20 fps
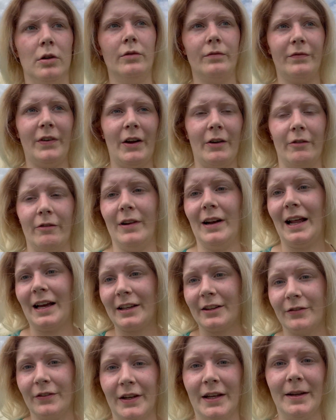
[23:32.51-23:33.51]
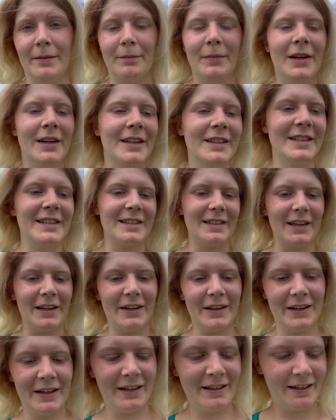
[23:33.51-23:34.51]
very relaxed for him,
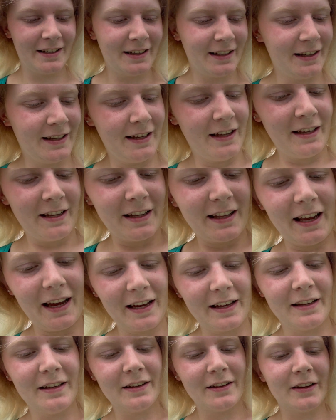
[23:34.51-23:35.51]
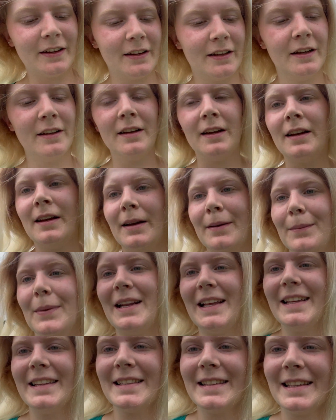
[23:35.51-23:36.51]
so yeah, please.